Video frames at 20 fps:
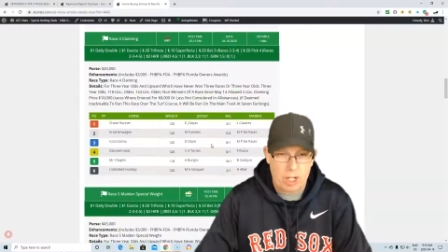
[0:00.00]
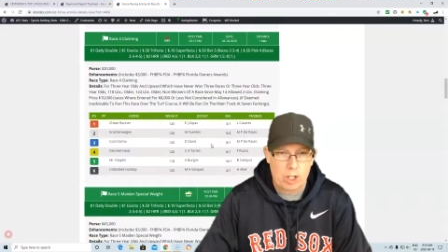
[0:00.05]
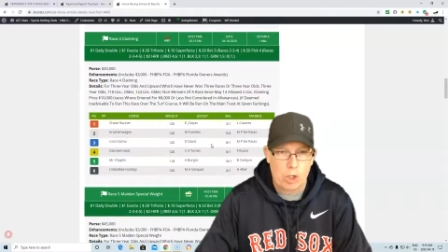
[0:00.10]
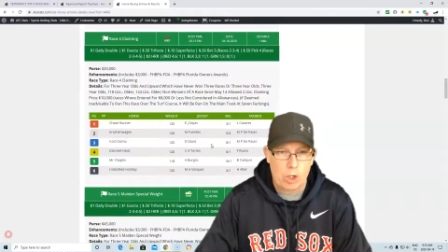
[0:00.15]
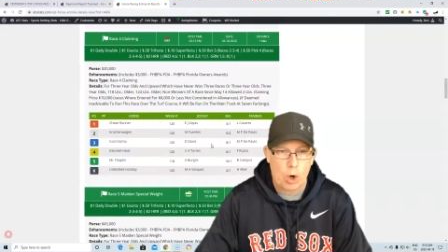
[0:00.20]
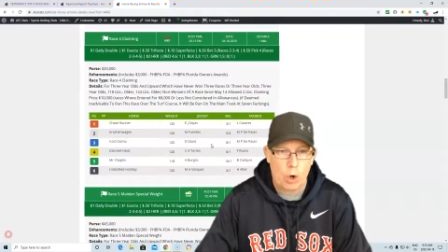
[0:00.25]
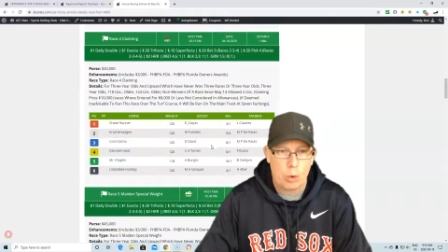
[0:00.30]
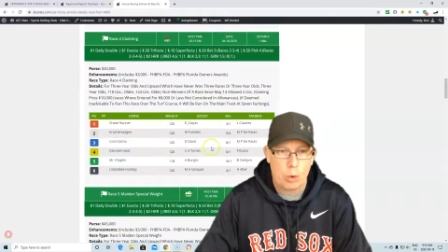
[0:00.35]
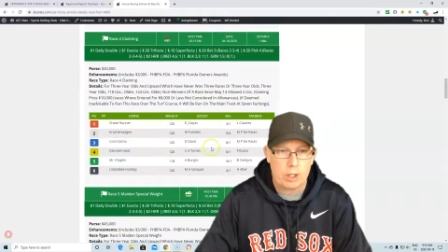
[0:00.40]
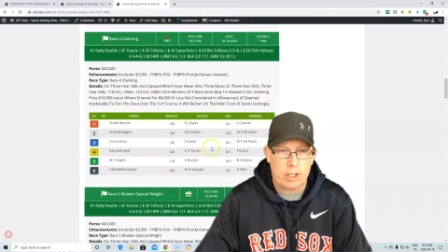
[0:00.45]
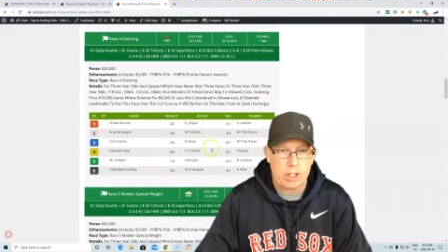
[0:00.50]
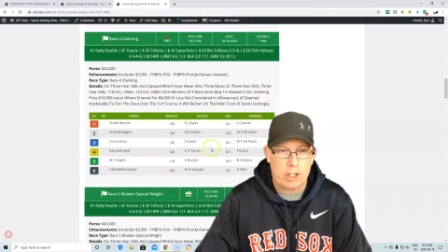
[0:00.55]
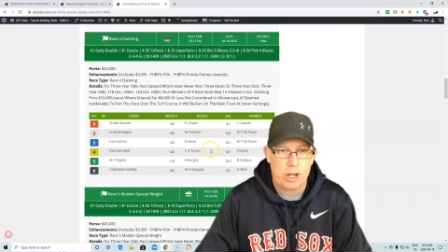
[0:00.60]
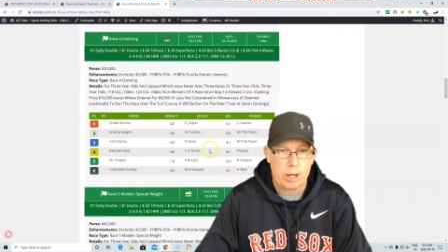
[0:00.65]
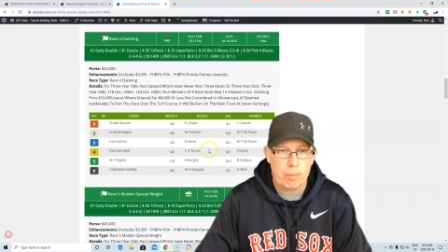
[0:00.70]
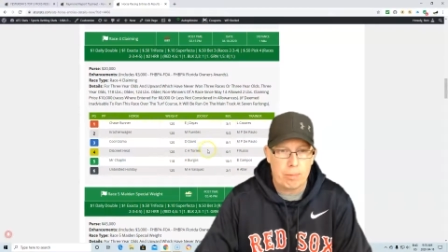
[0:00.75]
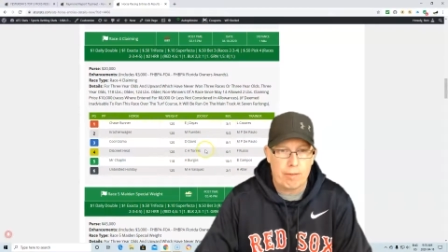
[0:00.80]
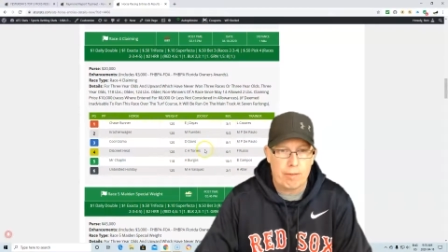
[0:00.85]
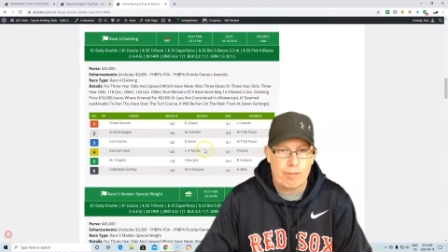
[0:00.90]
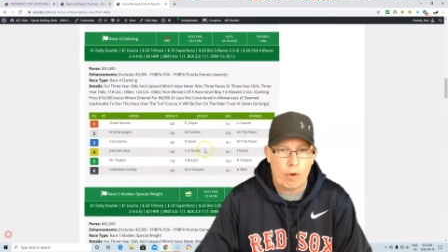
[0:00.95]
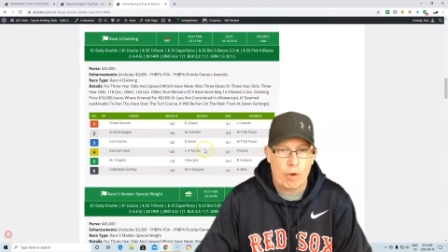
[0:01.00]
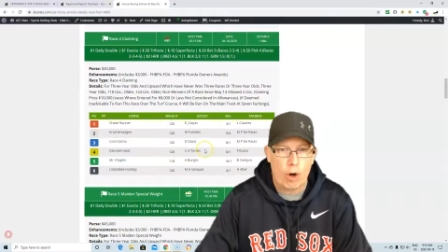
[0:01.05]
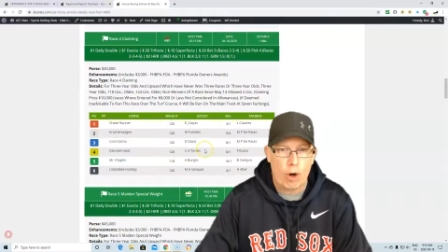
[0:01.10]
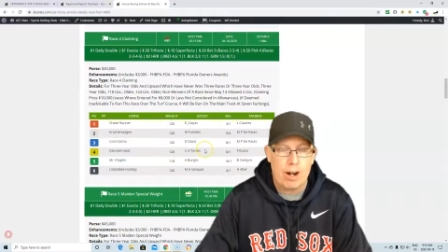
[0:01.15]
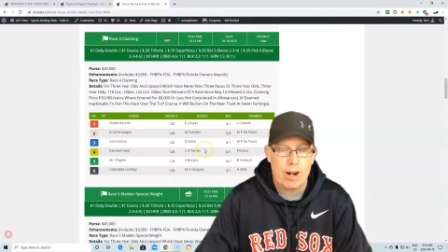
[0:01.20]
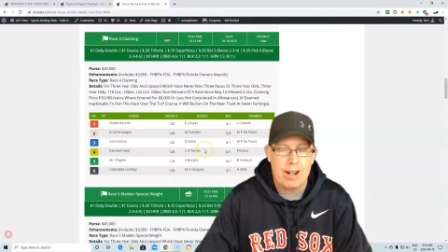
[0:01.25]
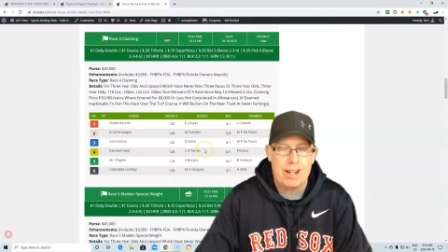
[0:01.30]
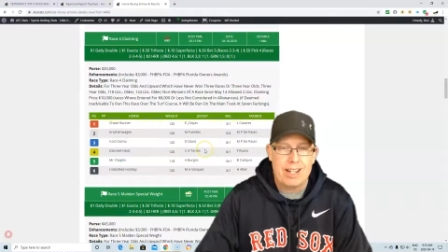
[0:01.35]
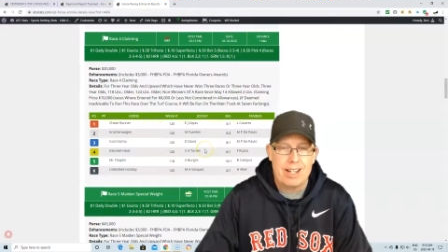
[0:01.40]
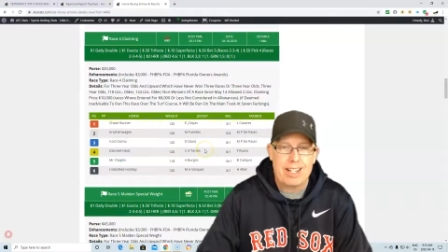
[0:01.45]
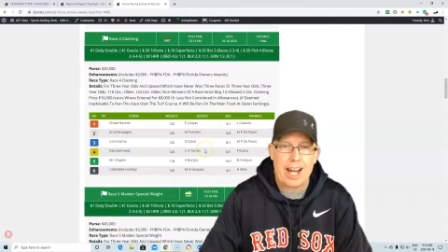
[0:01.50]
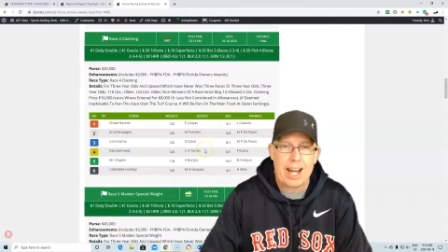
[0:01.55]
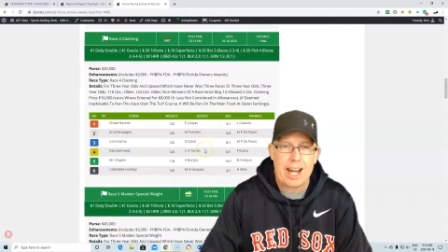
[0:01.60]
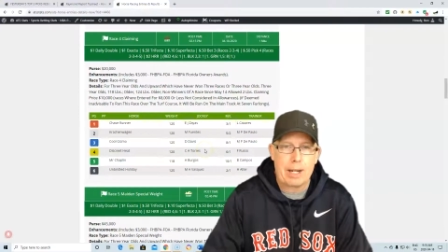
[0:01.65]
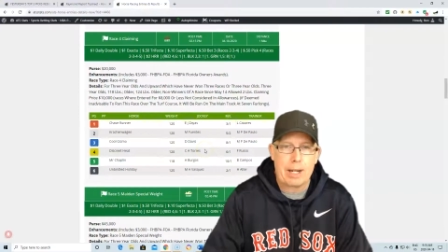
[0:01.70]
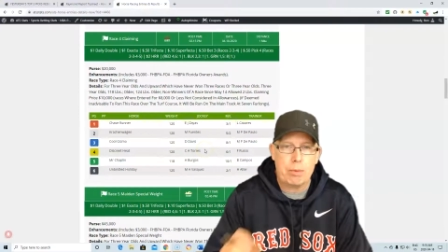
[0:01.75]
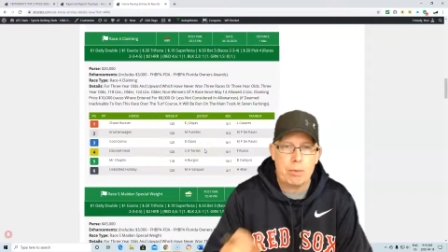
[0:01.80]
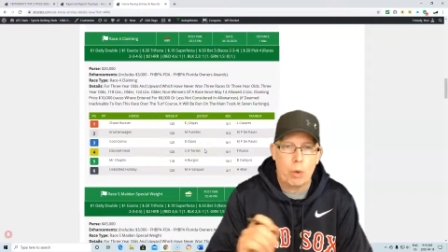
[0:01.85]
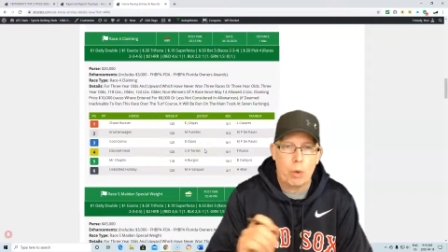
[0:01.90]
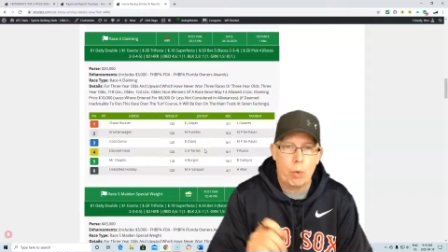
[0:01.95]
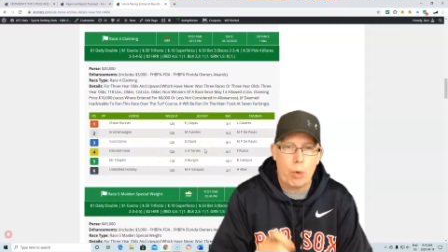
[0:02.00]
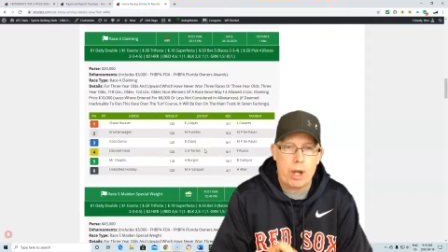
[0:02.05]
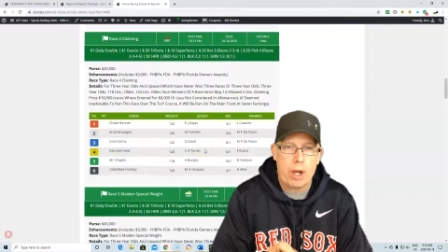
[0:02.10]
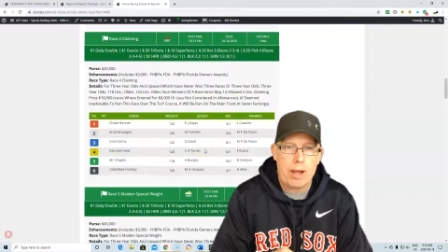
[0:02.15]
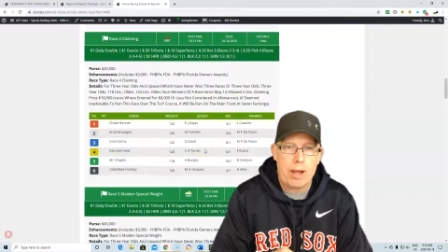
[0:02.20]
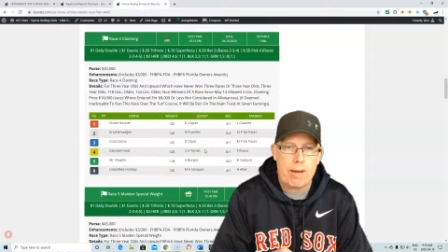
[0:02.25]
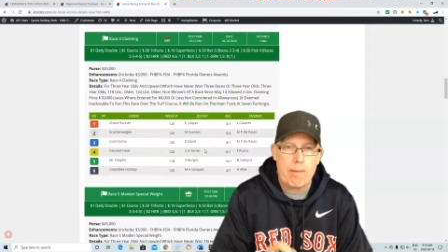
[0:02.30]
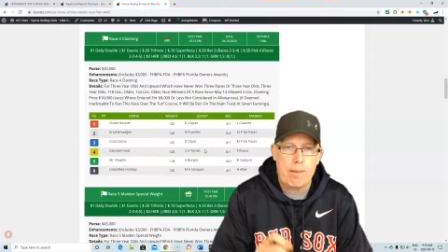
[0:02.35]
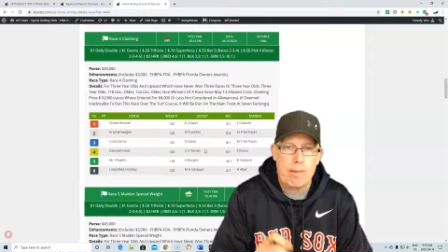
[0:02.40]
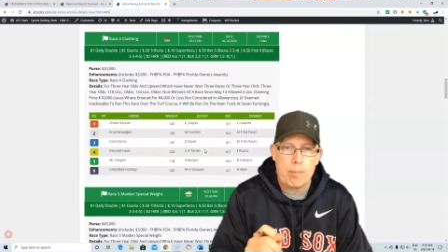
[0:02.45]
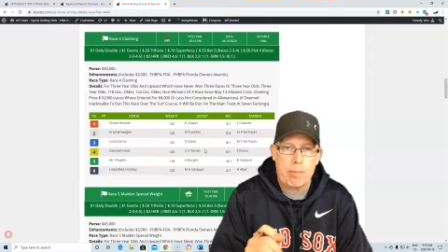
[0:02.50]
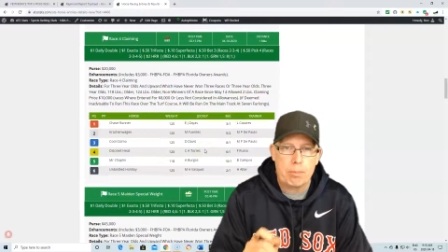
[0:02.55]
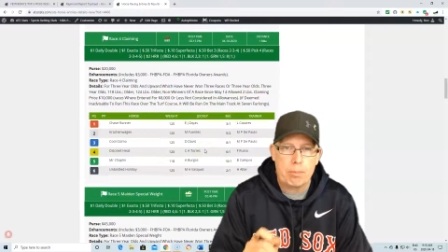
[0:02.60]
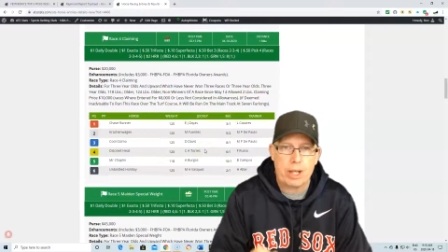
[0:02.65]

to go with the number four. Take him to win,